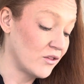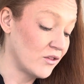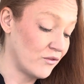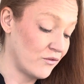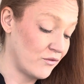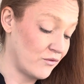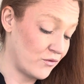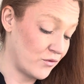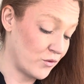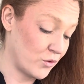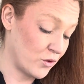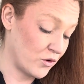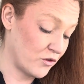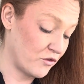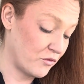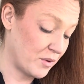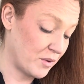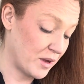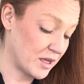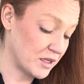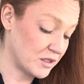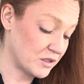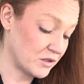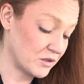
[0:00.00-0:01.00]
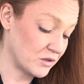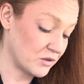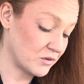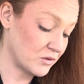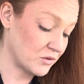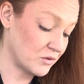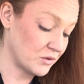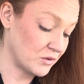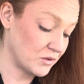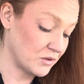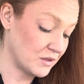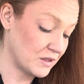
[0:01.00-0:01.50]
Four of
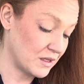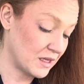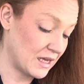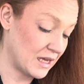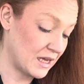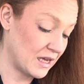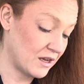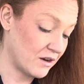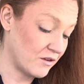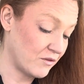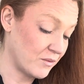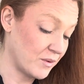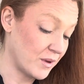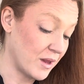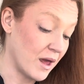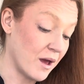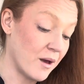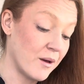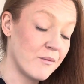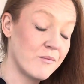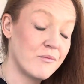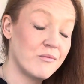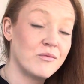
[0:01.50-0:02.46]
Pentacles, the Eight of, yeah.